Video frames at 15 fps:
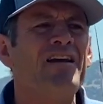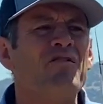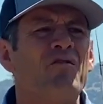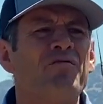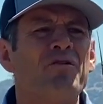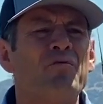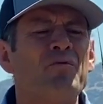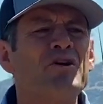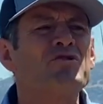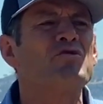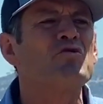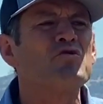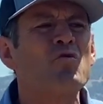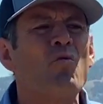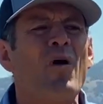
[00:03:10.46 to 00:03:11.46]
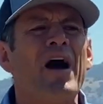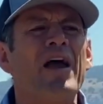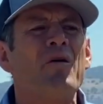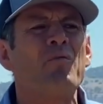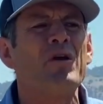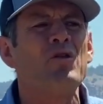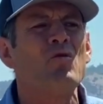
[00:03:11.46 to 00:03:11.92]
of the reasons why
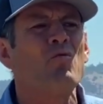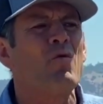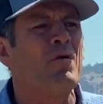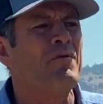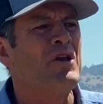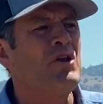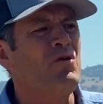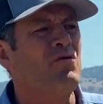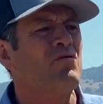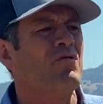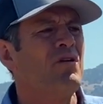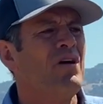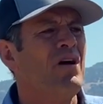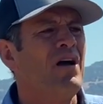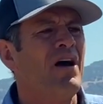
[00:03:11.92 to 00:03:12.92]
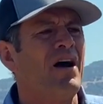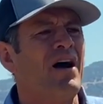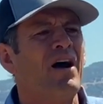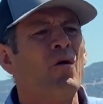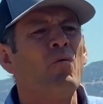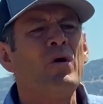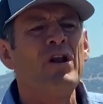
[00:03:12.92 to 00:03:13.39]
we do what we do.
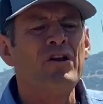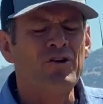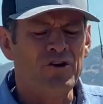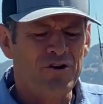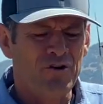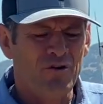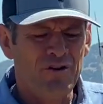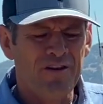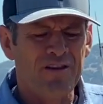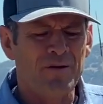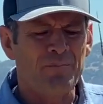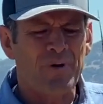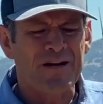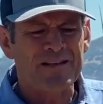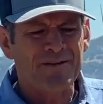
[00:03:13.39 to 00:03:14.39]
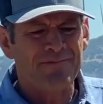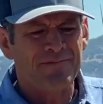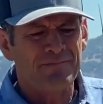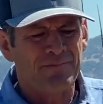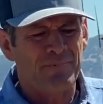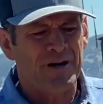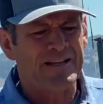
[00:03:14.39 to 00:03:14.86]
We learn only the
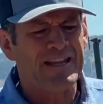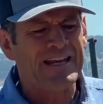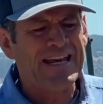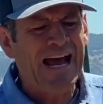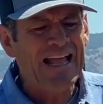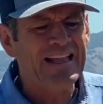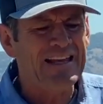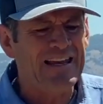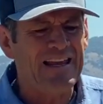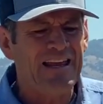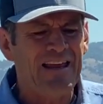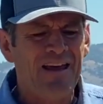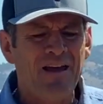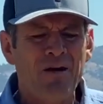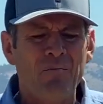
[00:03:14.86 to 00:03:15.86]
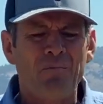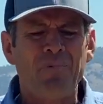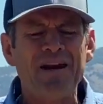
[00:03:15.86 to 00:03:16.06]
practicality, but